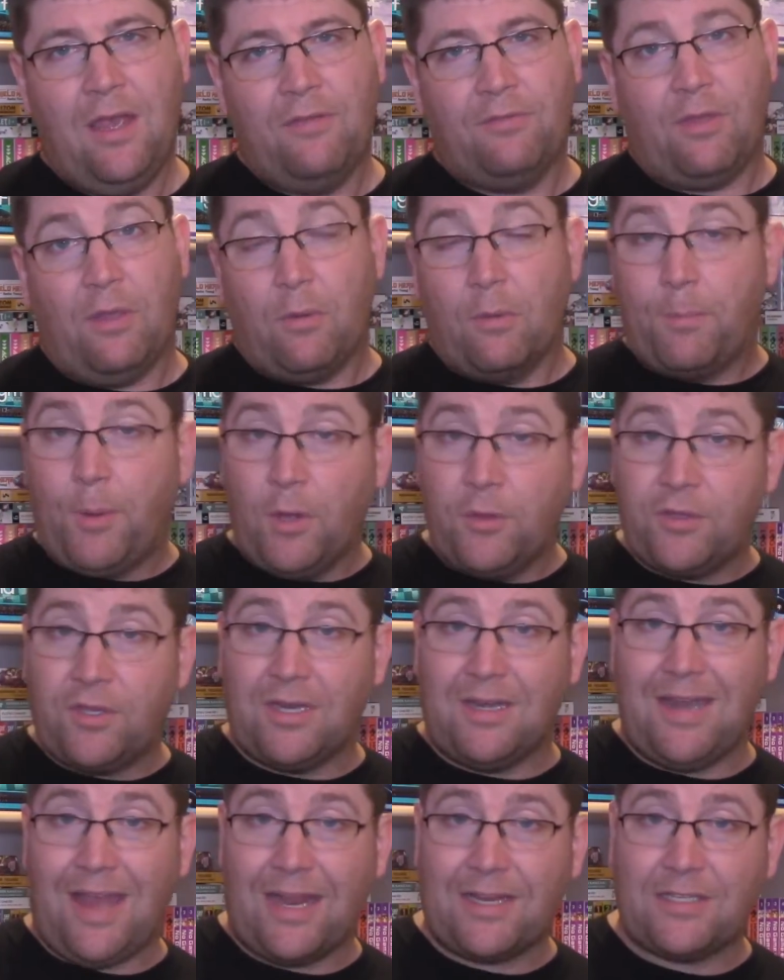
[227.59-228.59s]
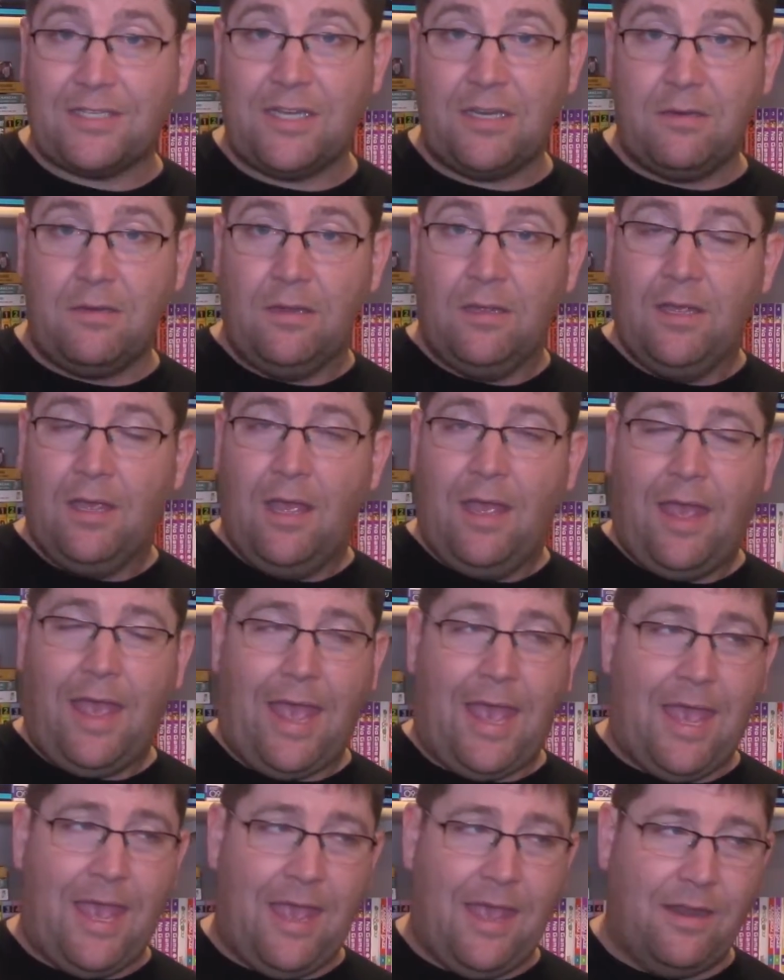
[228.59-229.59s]
They were both connected,
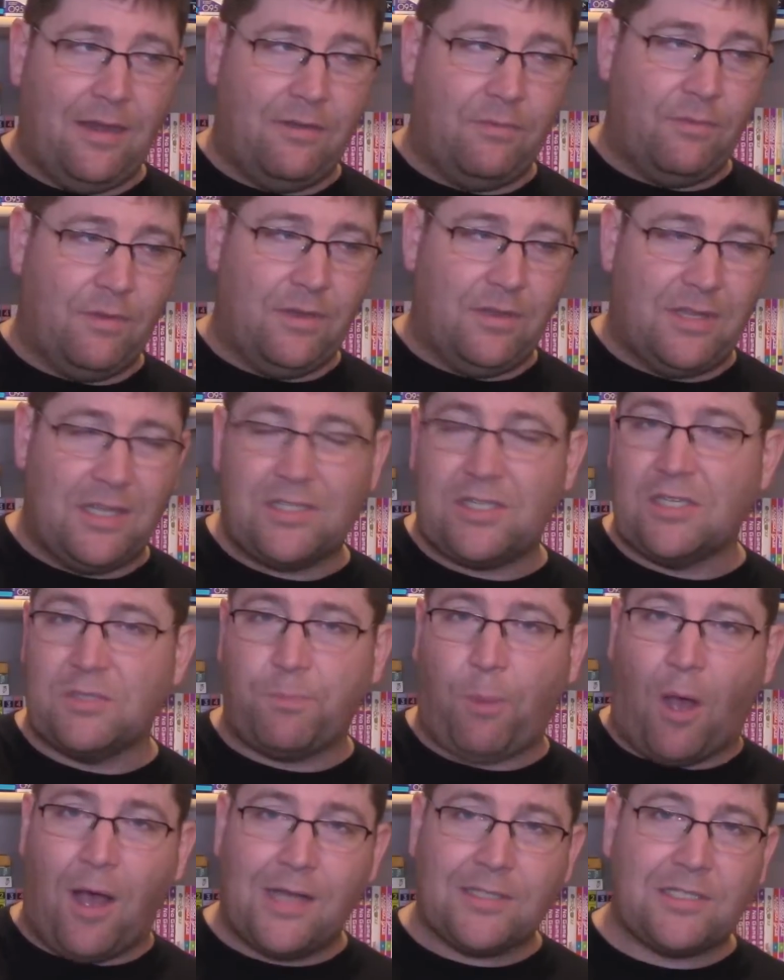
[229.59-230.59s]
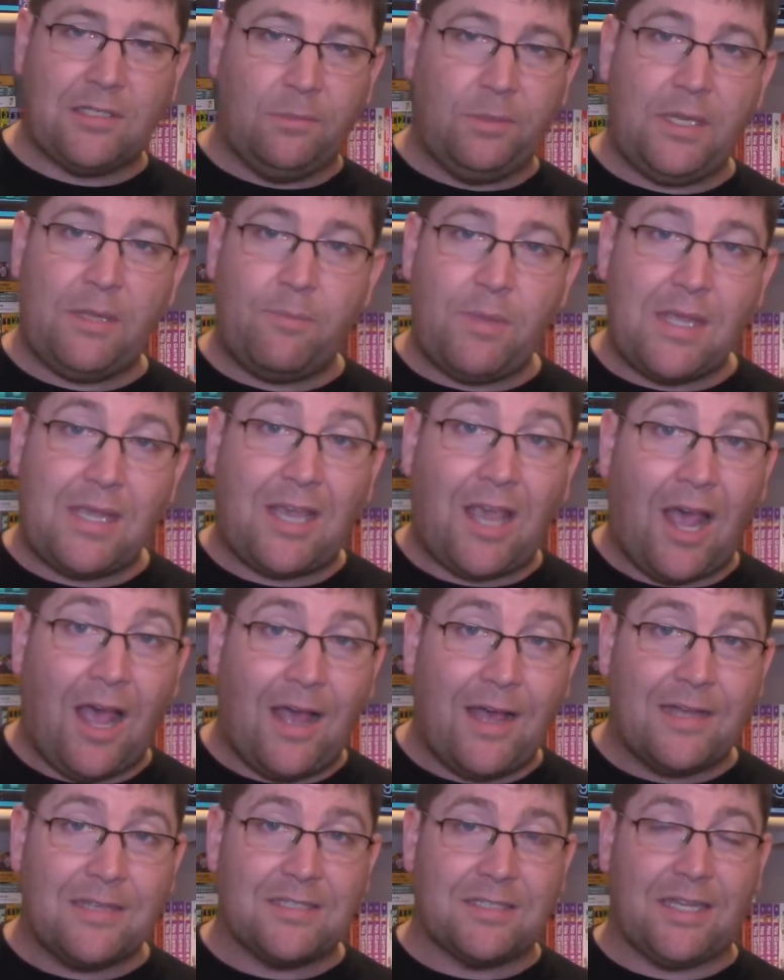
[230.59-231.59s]
and this is possibly
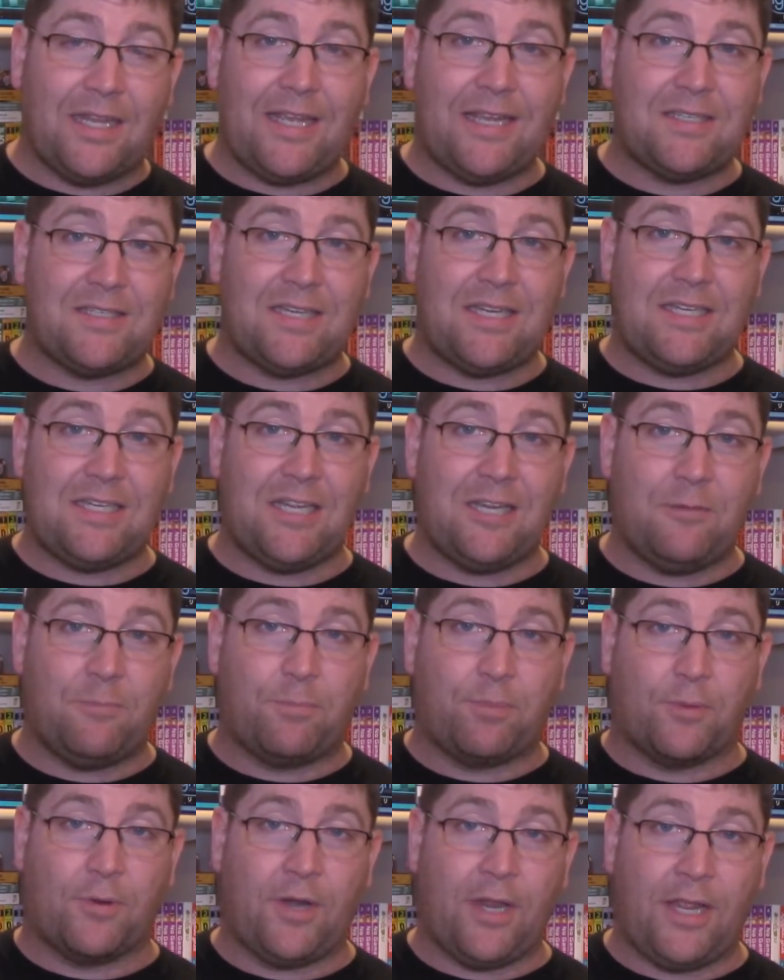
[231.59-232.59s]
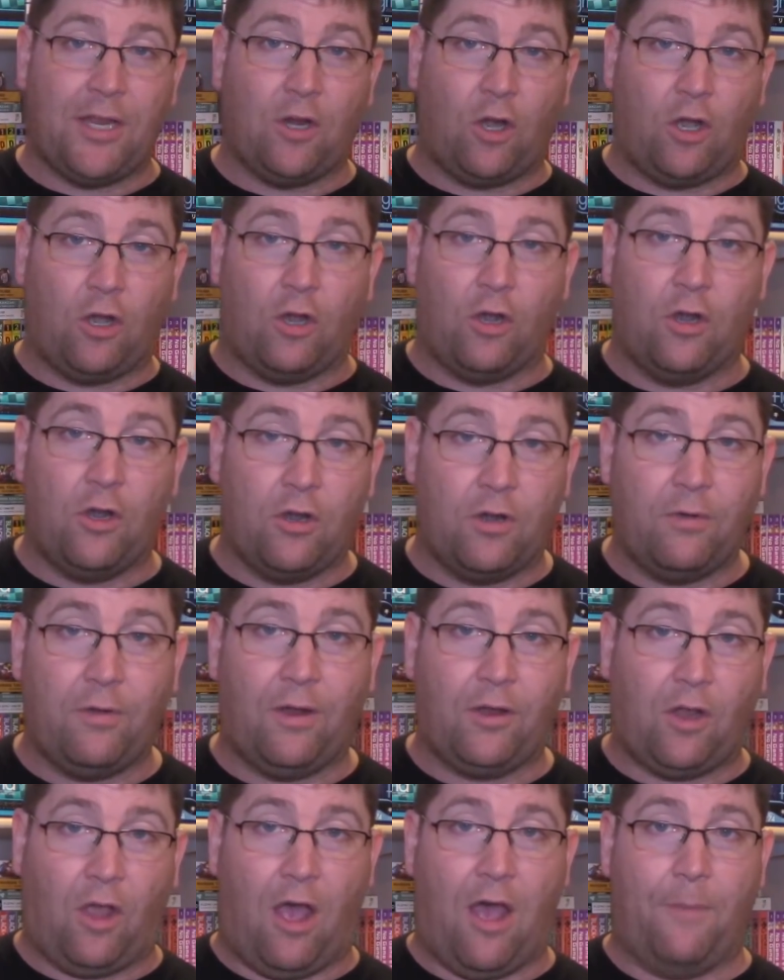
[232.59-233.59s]
because Lacie did bring her
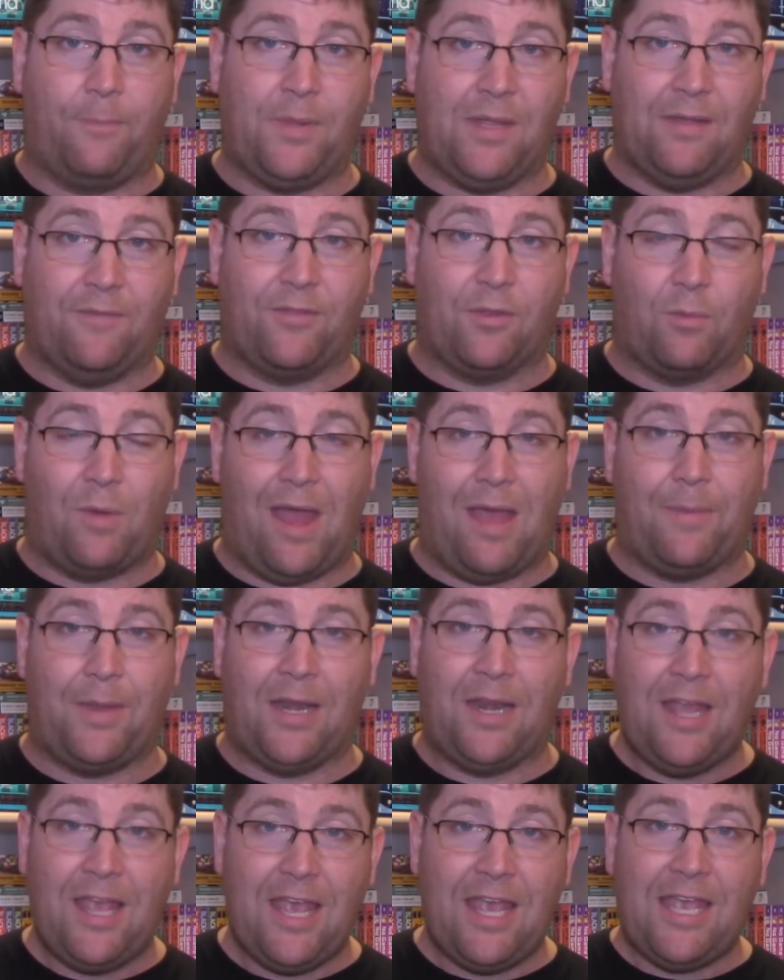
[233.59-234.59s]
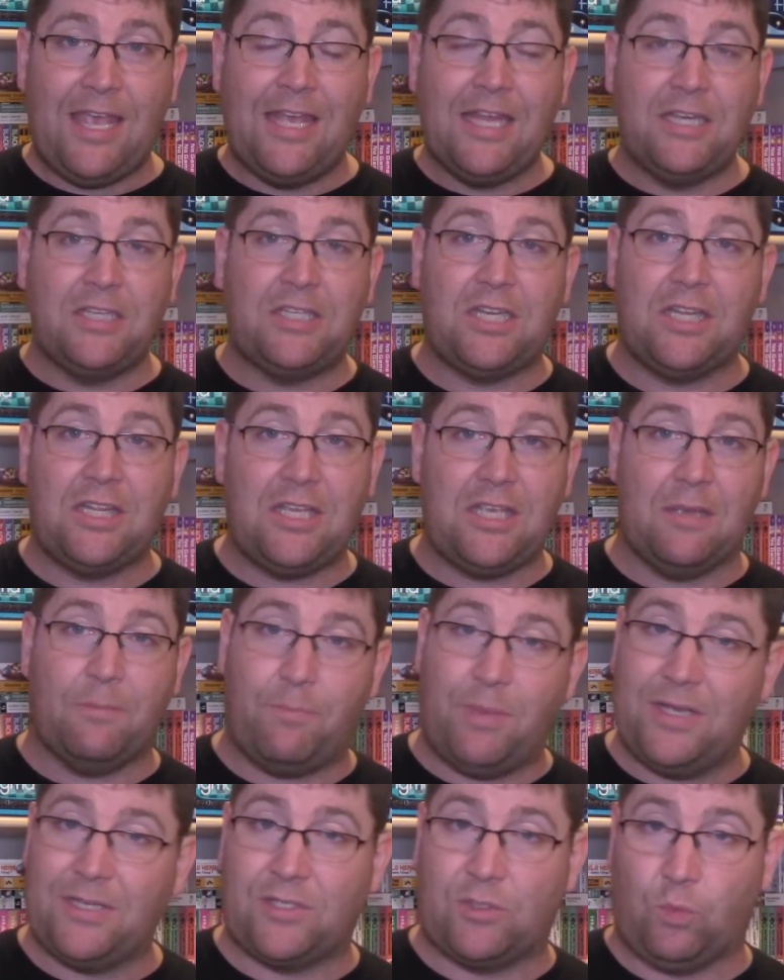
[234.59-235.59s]
copy of the rabbit into the
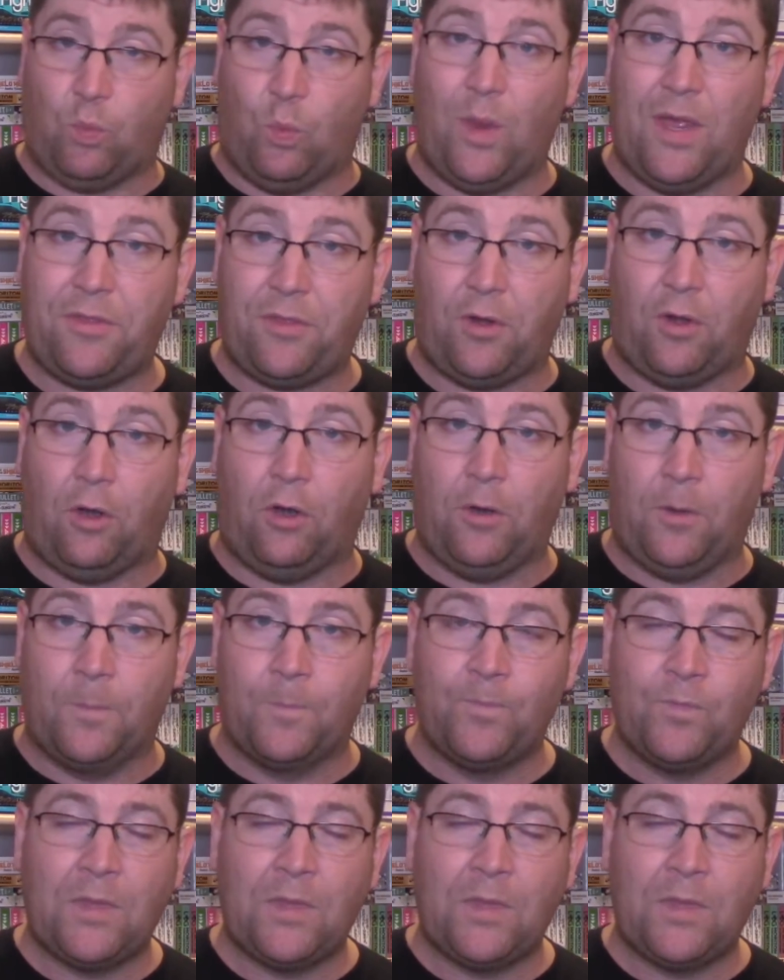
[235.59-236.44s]
abyss with her.